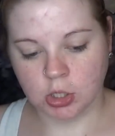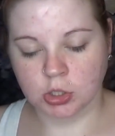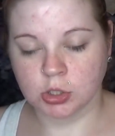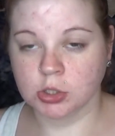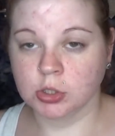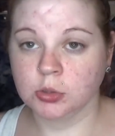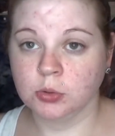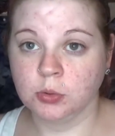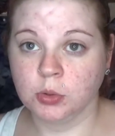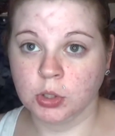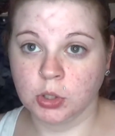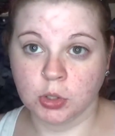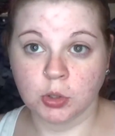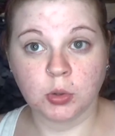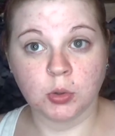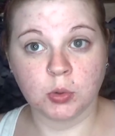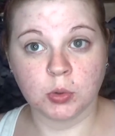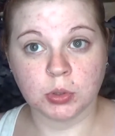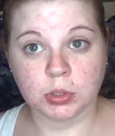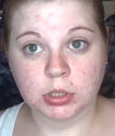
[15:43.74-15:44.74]
to
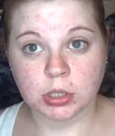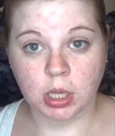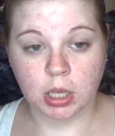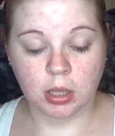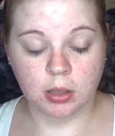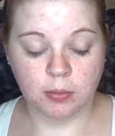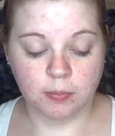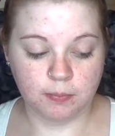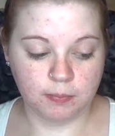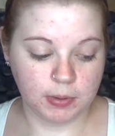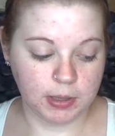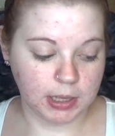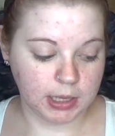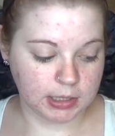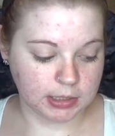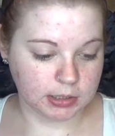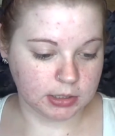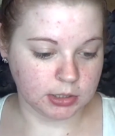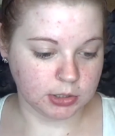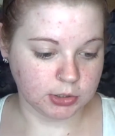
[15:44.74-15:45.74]
use
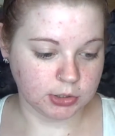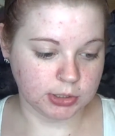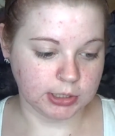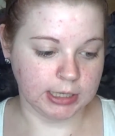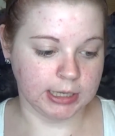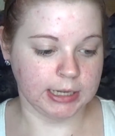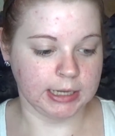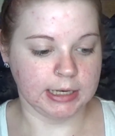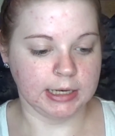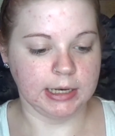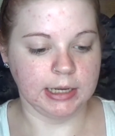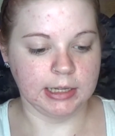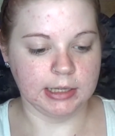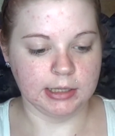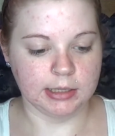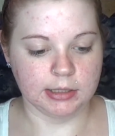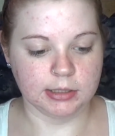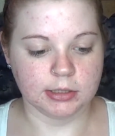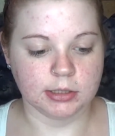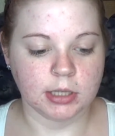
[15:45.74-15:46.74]
because their skin
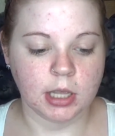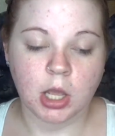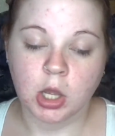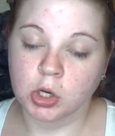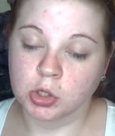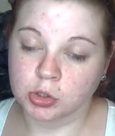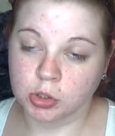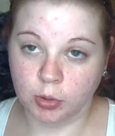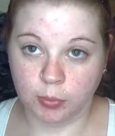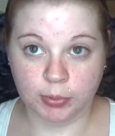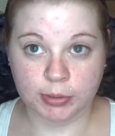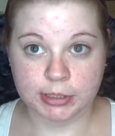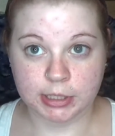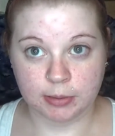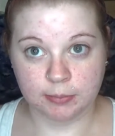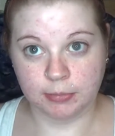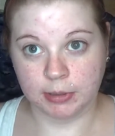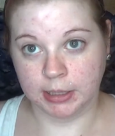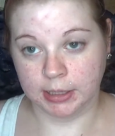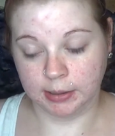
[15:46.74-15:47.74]
is
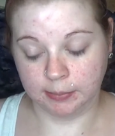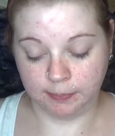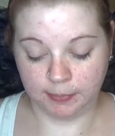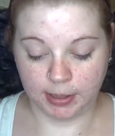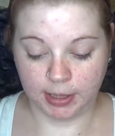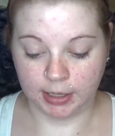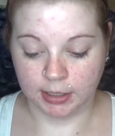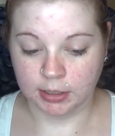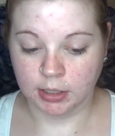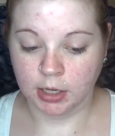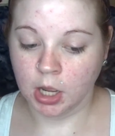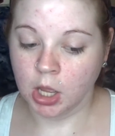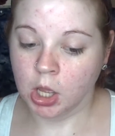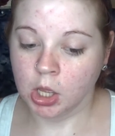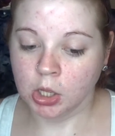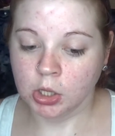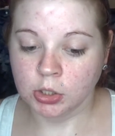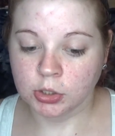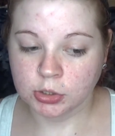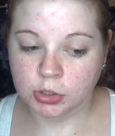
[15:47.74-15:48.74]
troublesome like mine.
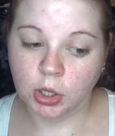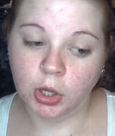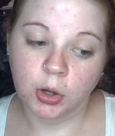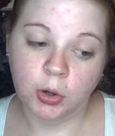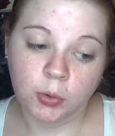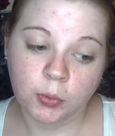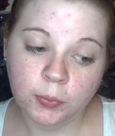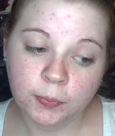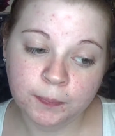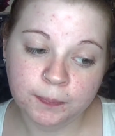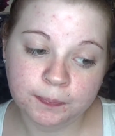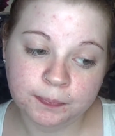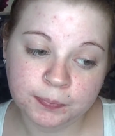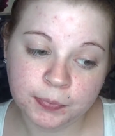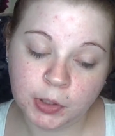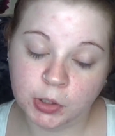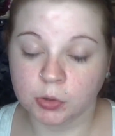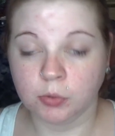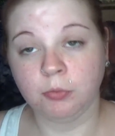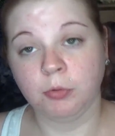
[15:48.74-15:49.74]
So
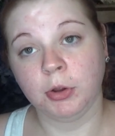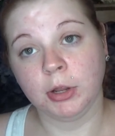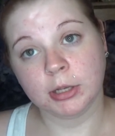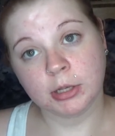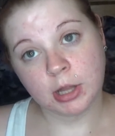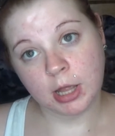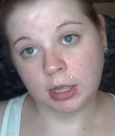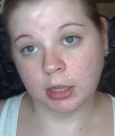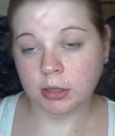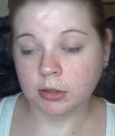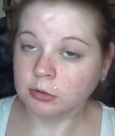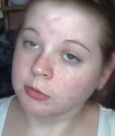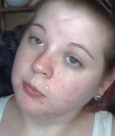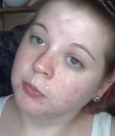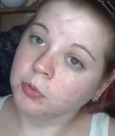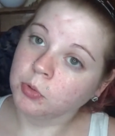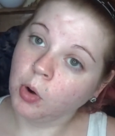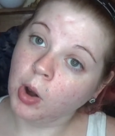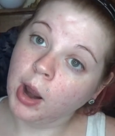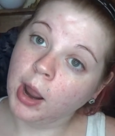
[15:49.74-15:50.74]
don't forget to like and
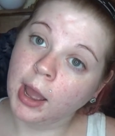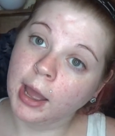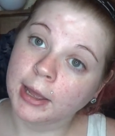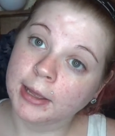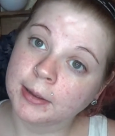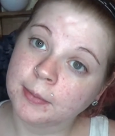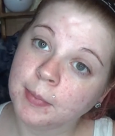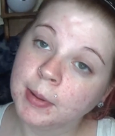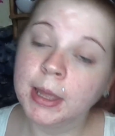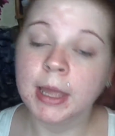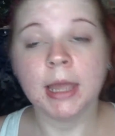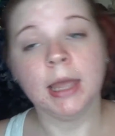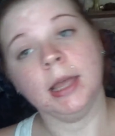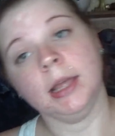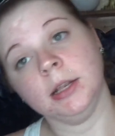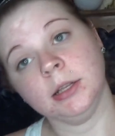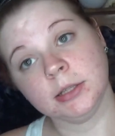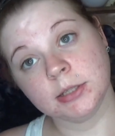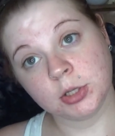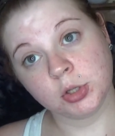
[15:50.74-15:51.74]
subscribe, and
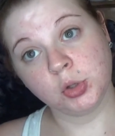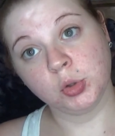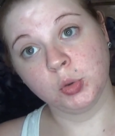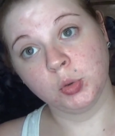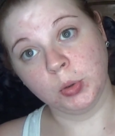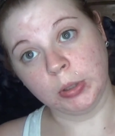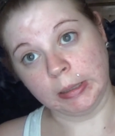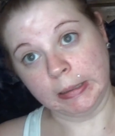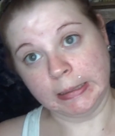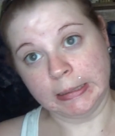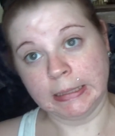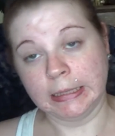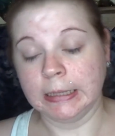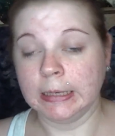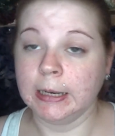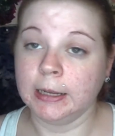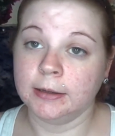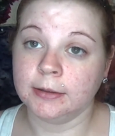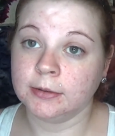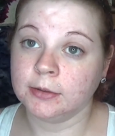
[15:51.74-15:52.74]
I'll see you in the
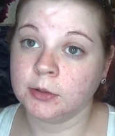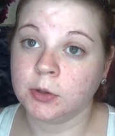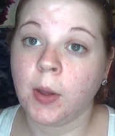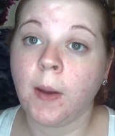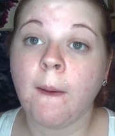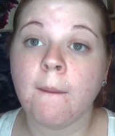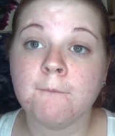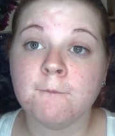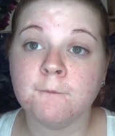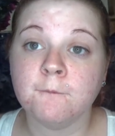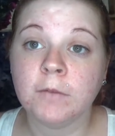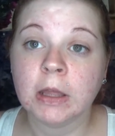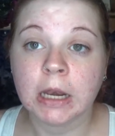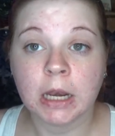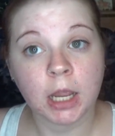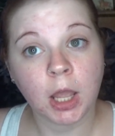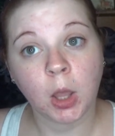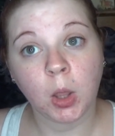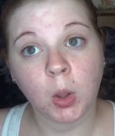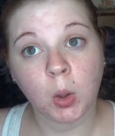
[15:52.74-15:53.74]
next
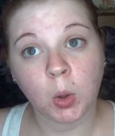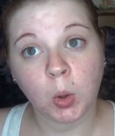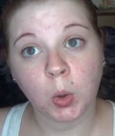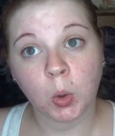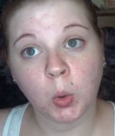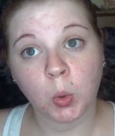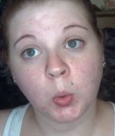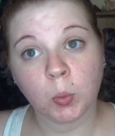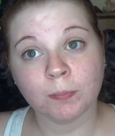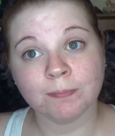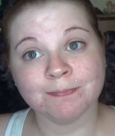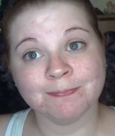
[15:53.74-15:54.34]
video.